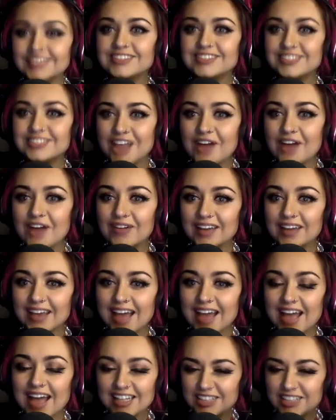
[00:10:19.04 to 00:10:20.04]
Totally,
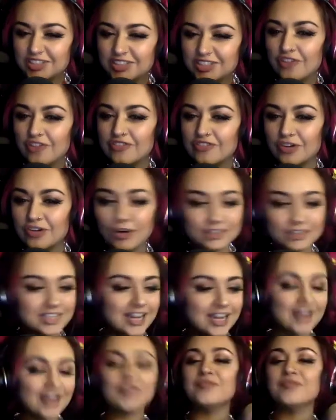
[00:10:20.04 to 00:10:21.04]
yeah. It's your like,
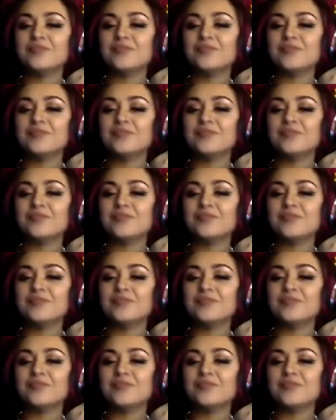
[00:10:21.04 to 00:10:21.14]
forte.